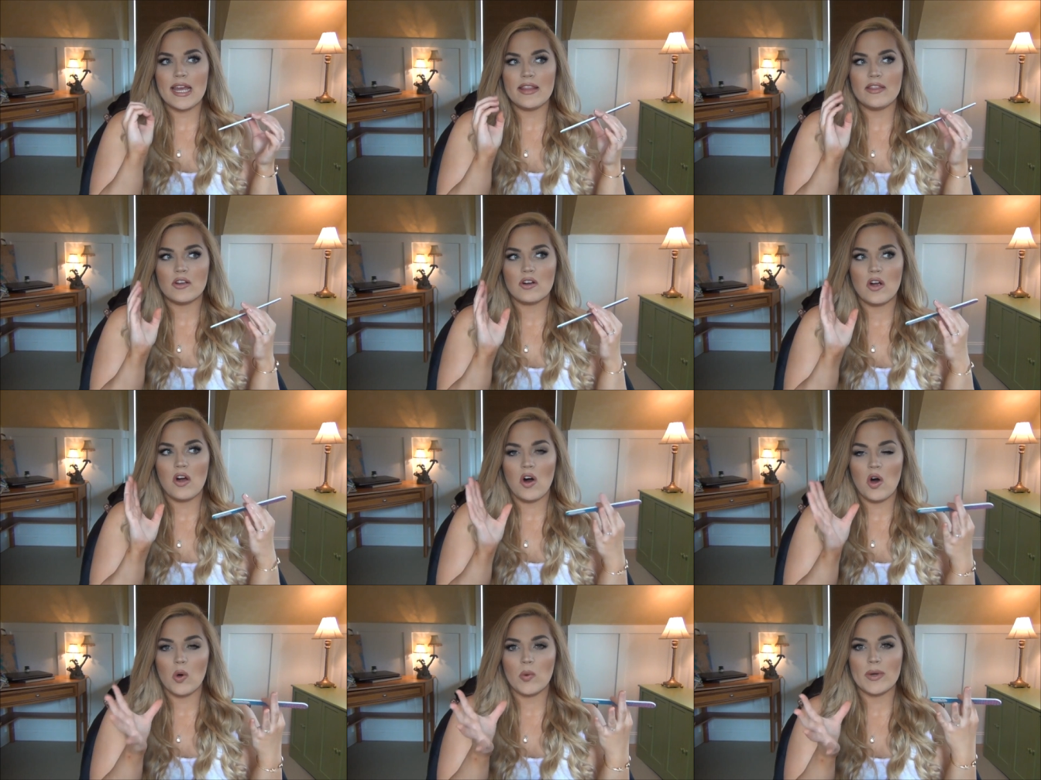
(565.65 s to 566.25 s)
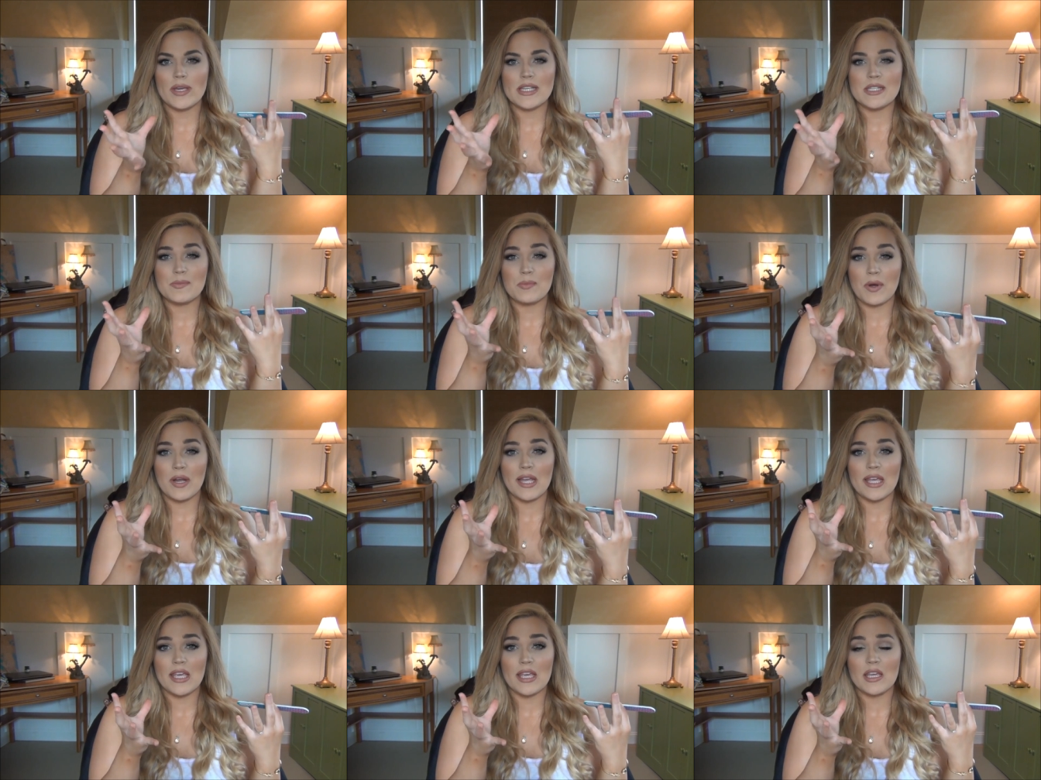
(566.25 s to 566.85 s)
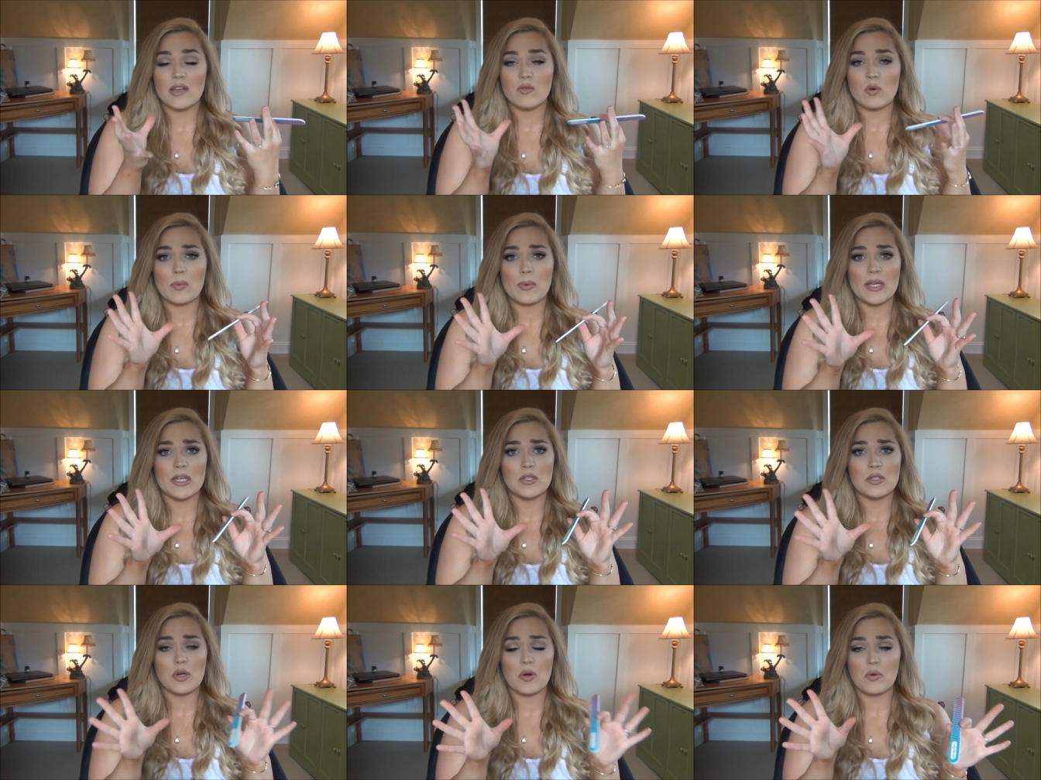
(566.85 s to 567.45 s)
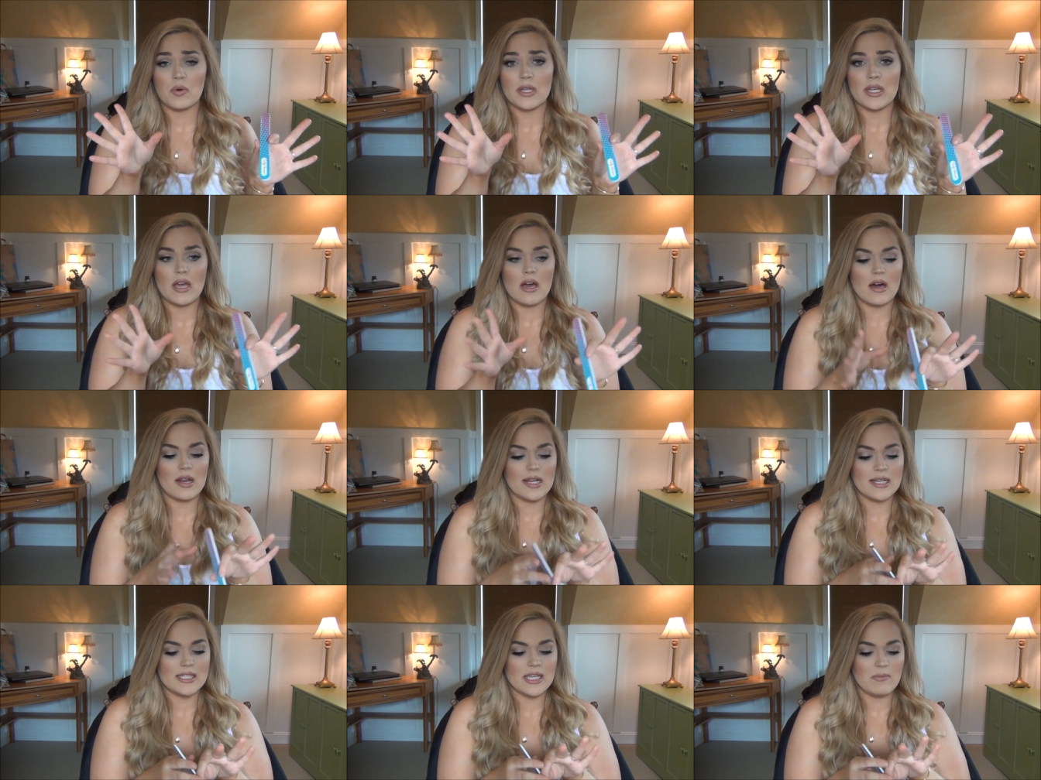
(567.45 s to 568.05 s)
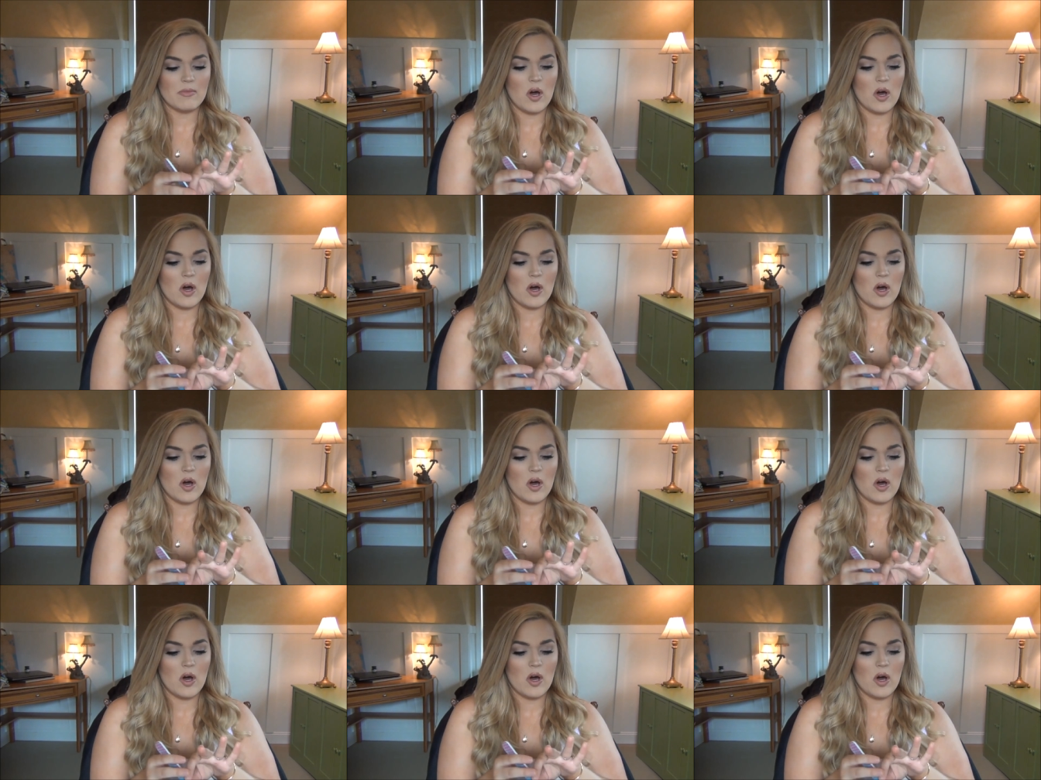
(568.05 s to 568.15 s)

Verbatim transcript: and they're always breaking, if we're being totally honest.